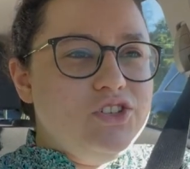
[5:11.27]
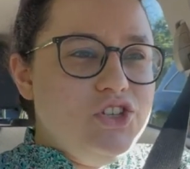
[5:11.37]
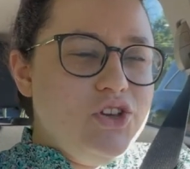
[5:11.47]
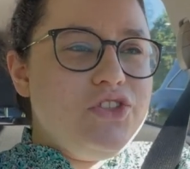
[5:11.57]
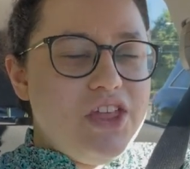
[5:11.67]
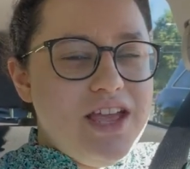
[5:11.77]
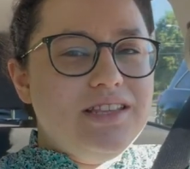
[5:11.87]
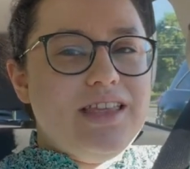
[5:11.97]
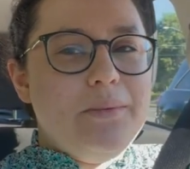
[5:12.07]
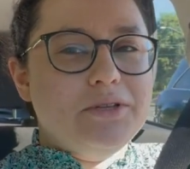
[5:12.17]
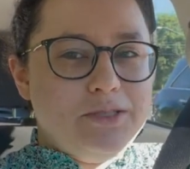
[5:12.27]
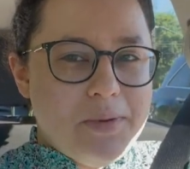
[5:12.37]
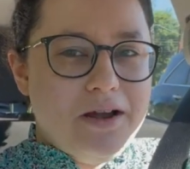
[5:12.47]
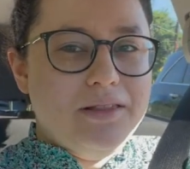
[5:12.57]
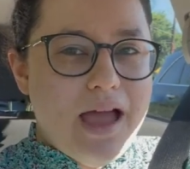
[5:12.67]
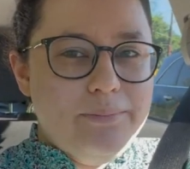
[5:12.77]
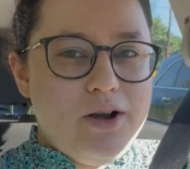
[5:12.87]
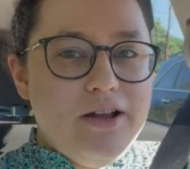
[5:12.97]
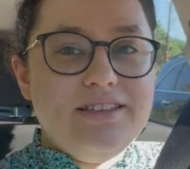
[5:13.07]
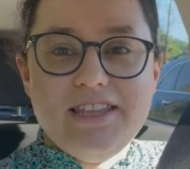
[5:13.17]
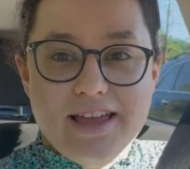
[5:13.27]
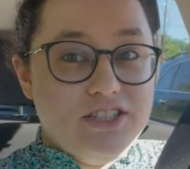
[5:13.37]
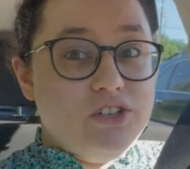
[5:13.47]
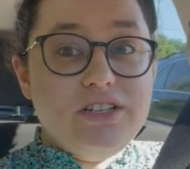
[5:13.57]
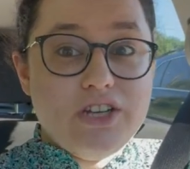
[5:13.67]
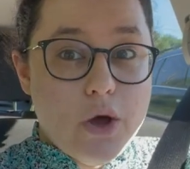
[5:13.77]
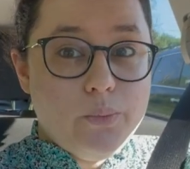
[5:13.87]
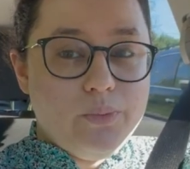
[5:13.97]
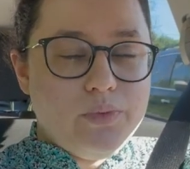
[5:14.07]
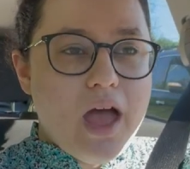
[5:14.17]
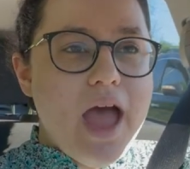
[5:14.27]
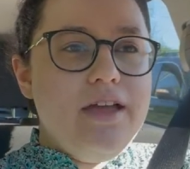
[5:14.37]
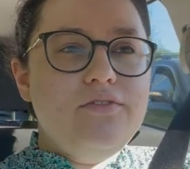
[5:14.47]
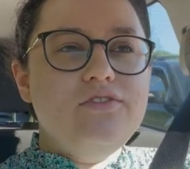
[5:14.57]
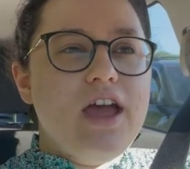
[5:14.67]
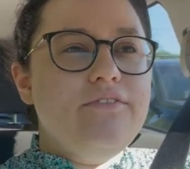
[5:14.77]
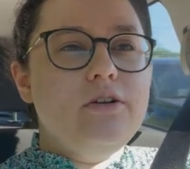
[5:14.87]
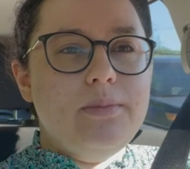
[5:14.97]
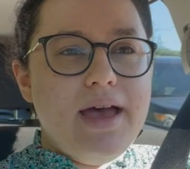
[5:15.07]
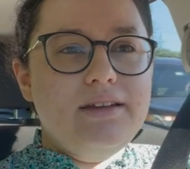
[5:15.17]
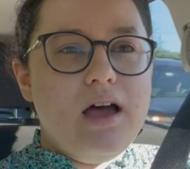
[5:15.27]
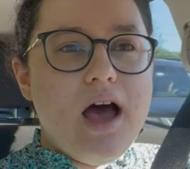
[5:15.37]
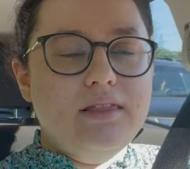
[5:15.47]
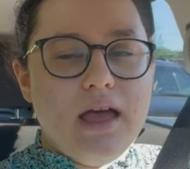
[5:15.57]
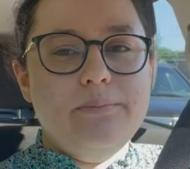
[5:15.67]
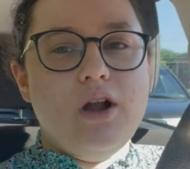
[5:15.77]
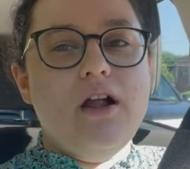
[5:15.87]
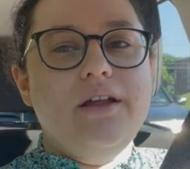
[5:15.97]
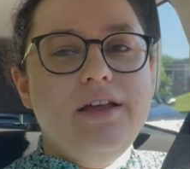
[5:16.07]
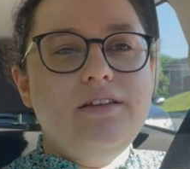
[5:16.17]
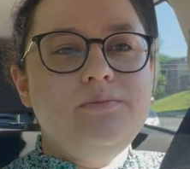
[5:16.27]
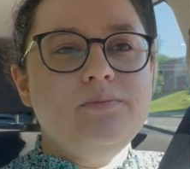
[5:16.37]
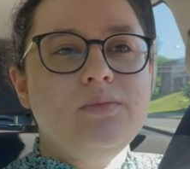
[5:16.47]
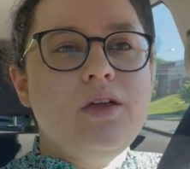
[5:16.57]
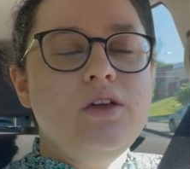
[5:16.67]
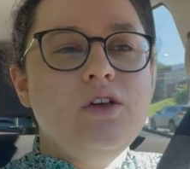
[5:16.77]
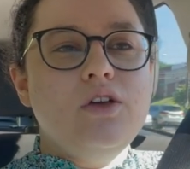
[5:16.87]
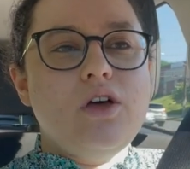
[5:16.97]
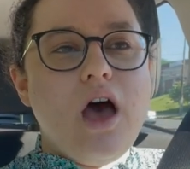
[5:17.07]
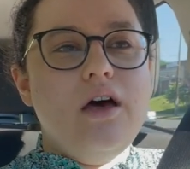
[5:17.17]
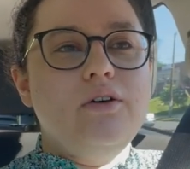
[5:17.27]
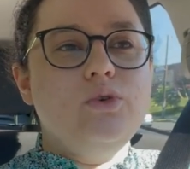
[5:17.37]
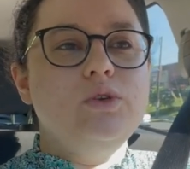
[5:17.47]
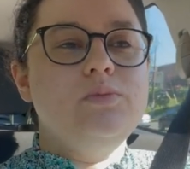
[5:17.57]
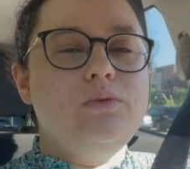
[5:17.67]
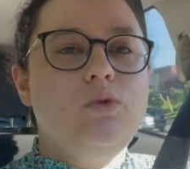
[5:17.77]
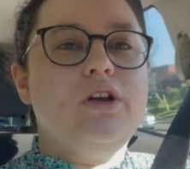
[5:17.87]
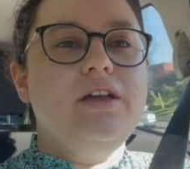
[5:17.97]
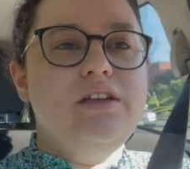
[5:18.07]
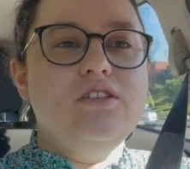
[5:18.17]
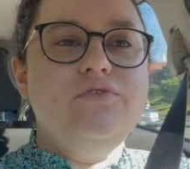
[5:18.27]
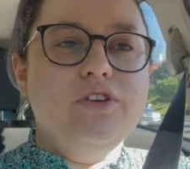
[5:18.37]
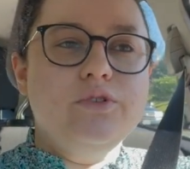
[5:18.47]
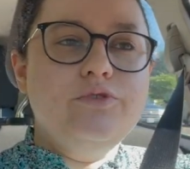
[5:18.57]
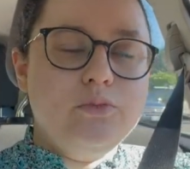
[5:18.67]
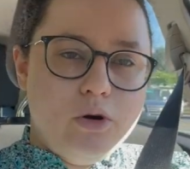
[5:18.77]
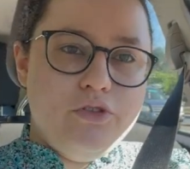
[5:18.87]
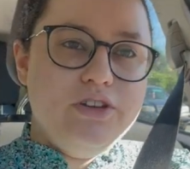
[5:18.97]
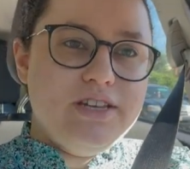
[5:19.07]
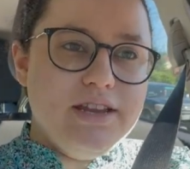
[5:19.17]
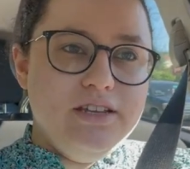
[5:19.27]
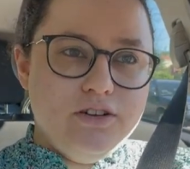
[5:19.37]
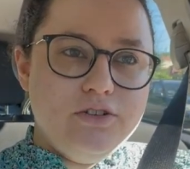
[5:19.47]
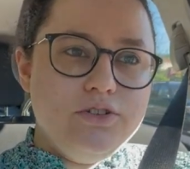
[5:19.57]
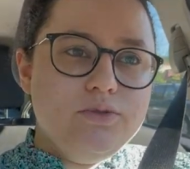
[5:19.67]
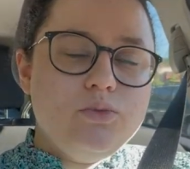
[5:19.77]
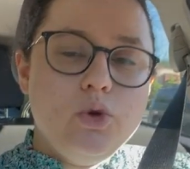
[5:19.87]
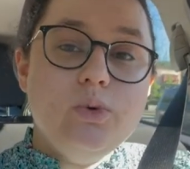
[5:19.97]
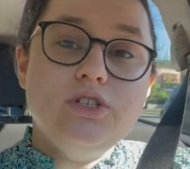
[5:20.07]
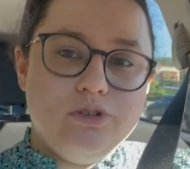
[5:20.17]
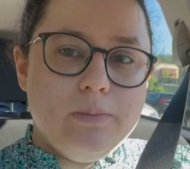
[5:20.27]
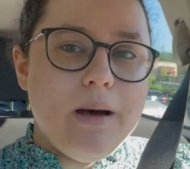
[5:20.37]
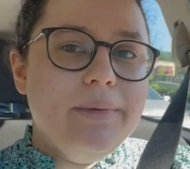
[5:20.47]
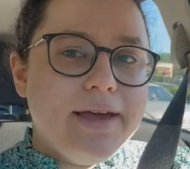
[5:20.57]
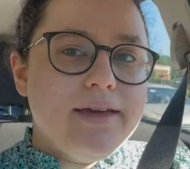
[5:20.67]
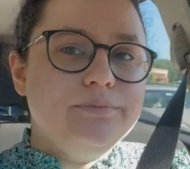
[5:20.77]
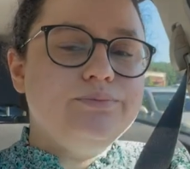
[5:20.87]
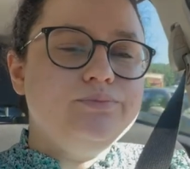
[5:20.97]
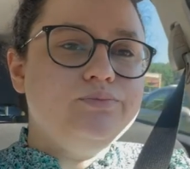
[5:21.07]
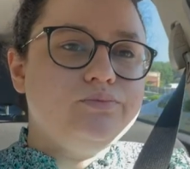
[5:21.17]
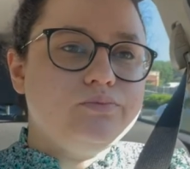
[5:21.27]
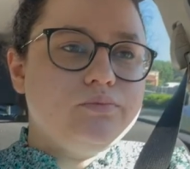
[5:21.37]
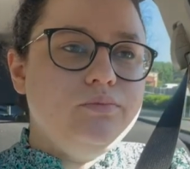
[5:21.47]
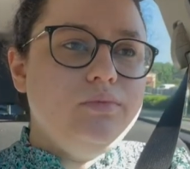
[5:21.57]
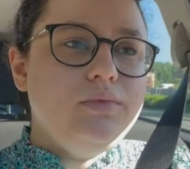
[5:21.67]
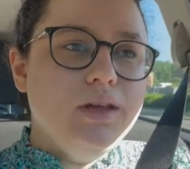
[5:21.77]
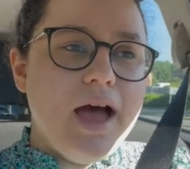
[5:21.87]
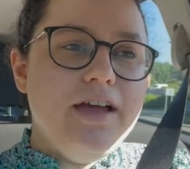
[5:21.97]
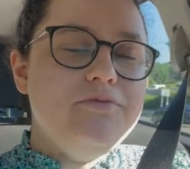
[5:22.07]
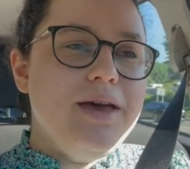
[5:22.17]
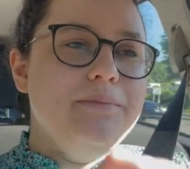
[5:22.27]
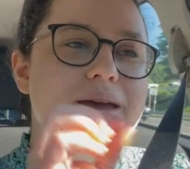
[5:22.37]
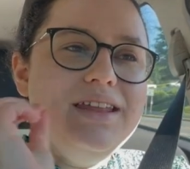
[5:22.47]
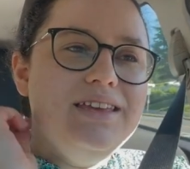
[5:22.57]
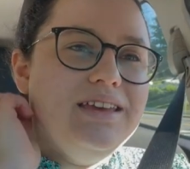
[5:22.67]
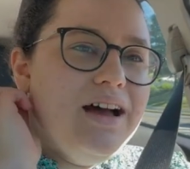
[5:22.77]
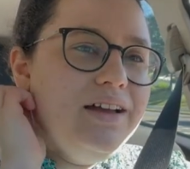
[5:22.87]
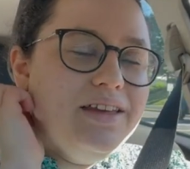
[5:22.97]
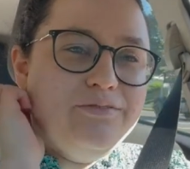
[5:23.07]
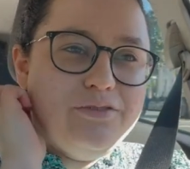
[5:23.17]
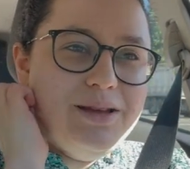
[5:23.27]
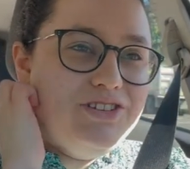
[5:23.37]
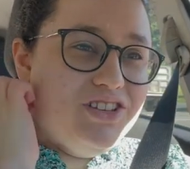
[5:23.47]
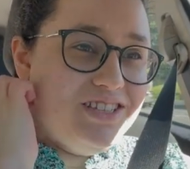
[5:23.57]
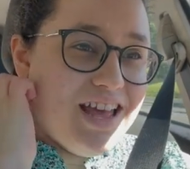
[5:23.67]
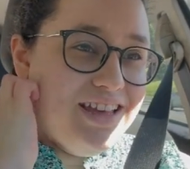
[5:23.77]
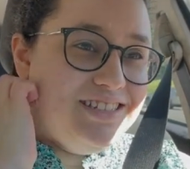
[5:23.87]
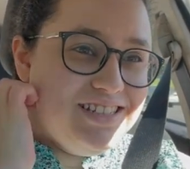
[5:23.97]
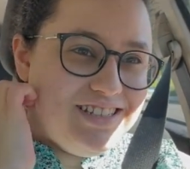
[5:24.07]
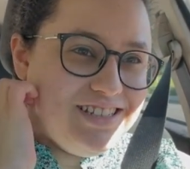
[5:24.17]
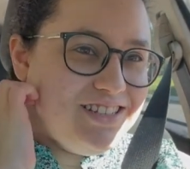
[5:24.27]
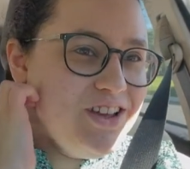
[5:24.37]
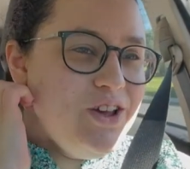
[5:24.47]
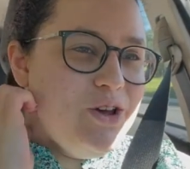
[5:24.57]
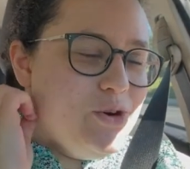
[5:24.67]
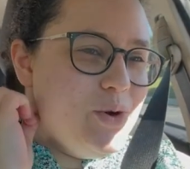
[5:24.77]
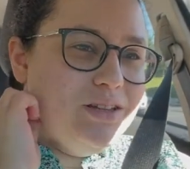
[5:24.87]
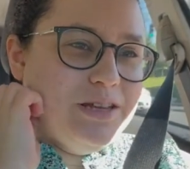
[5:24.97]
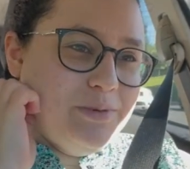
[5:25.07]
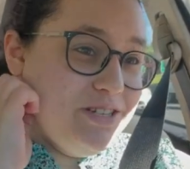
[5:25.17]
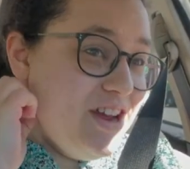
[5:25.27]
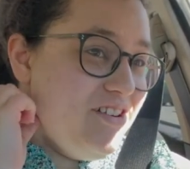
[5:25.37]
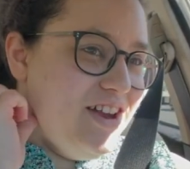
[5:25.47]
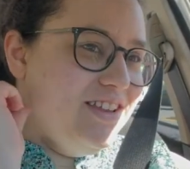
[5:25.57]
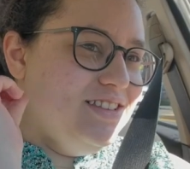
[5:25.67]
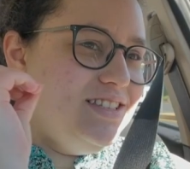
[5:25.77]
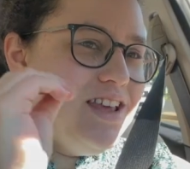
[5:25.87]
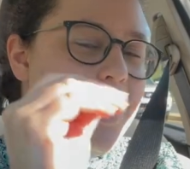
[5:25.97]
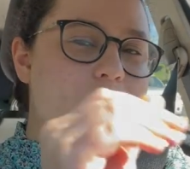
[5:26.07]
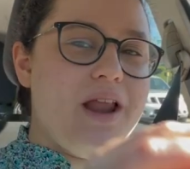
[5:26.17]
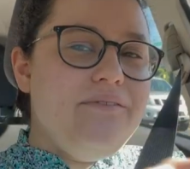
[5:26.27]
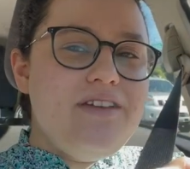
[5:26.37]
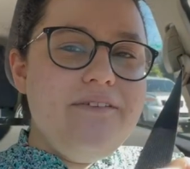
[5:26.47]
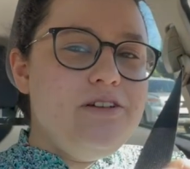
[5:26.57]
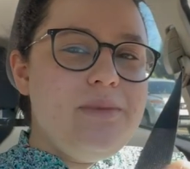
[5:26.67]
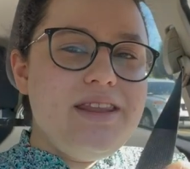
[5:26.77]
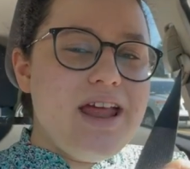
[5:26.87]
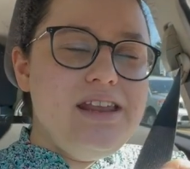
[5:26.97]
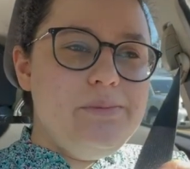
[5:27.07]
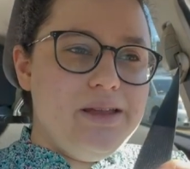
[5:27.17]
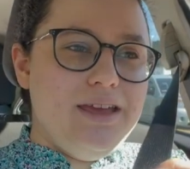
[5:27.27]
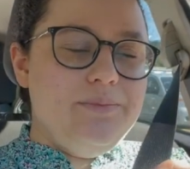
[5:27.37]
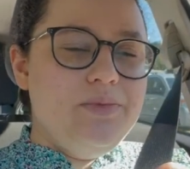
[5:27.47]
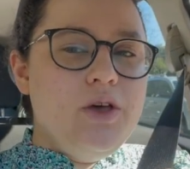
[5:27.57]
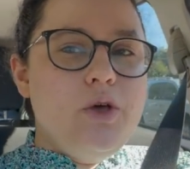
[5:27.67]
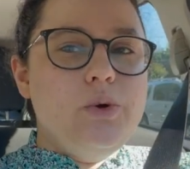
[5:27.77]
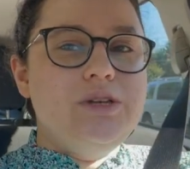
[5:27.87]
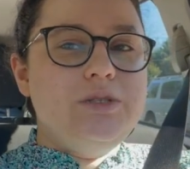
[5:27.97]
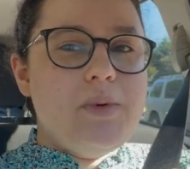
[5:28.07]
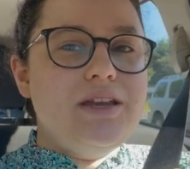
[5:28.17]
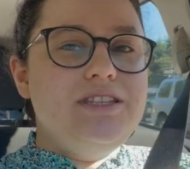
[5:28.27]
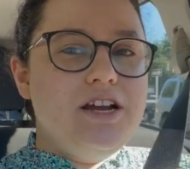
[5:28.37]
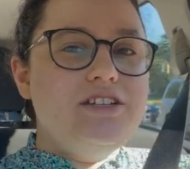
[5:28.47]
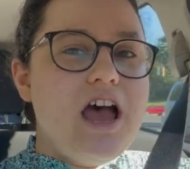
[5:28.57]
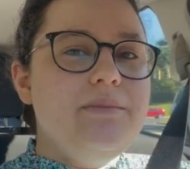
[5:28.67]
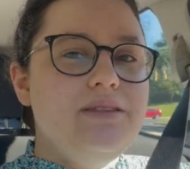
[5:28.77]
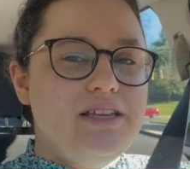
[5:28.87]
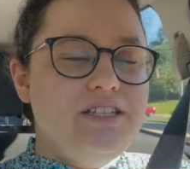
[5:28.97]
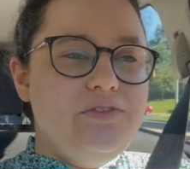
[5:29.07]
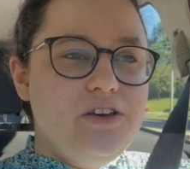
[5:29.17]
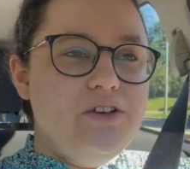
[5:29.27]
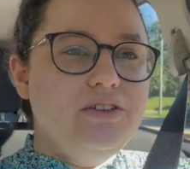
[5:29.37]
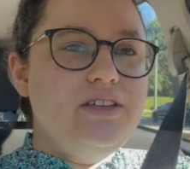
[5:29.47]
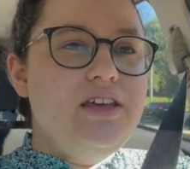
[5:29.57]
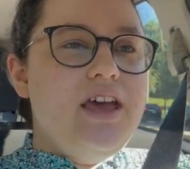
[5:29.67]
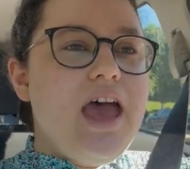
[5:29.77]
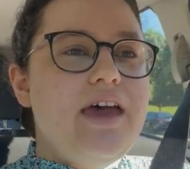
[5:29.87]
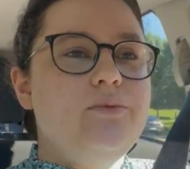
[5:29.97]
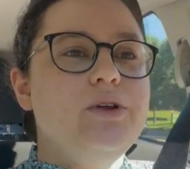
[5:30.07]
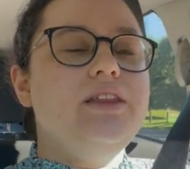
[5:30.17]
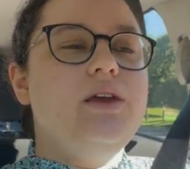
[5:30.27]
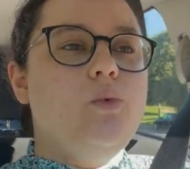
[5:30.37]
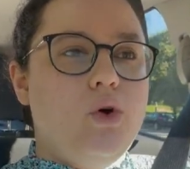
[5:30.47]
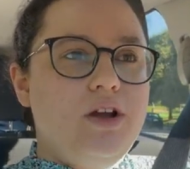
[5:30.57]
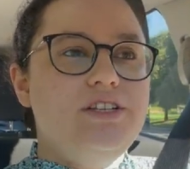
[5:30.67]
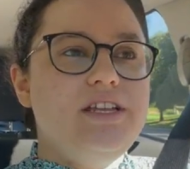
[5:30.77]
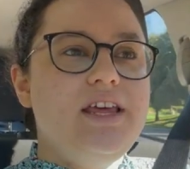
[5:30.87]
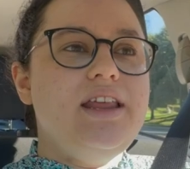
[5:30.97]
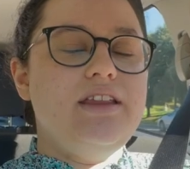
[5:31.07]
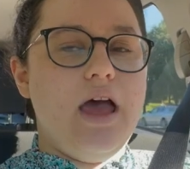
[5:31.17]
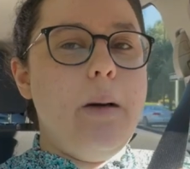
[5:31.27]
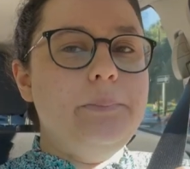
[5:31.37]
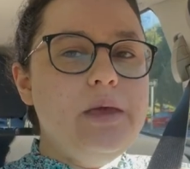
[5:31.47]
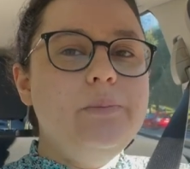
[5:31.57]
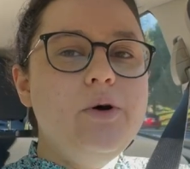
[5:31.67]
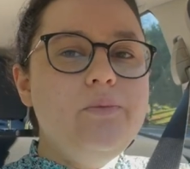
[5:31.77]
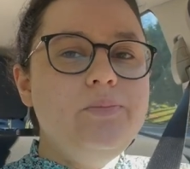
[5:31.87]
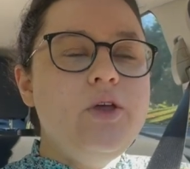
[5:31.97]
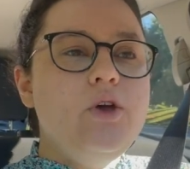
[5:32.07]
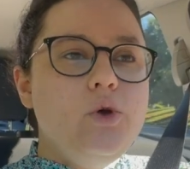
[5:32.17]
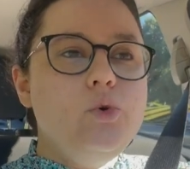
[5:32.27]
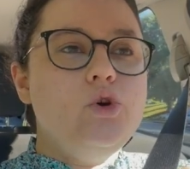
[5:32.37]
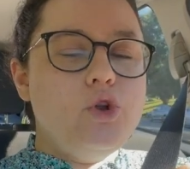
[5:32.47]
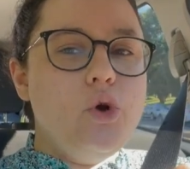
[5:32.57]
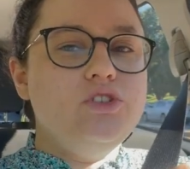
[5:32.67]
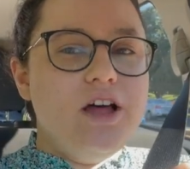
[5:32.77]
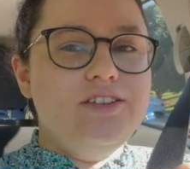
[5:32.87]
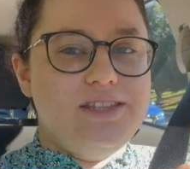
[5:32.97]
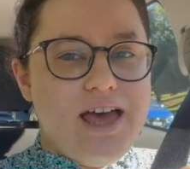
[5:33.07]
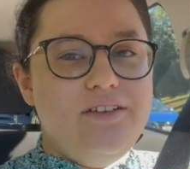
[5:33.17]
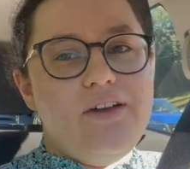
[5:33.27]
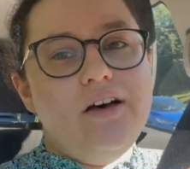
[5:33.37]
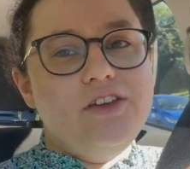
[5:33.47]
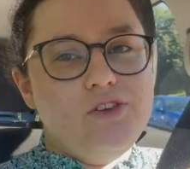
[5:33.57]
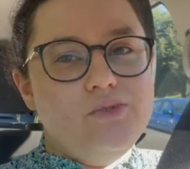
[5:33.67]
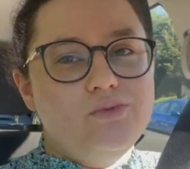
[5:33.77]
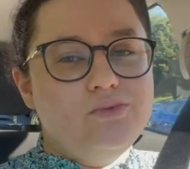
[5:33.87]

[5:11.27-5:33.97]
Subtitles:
Do you think that they will spare libraries? The answer is no. I have never met a librarian who has been working in the field for more than 10 years who is a Republican. I have met many young information scientists who are libertarians, but I've never met anybody who has spent their time in this field and really worked in it and helped people who could hold on to that value.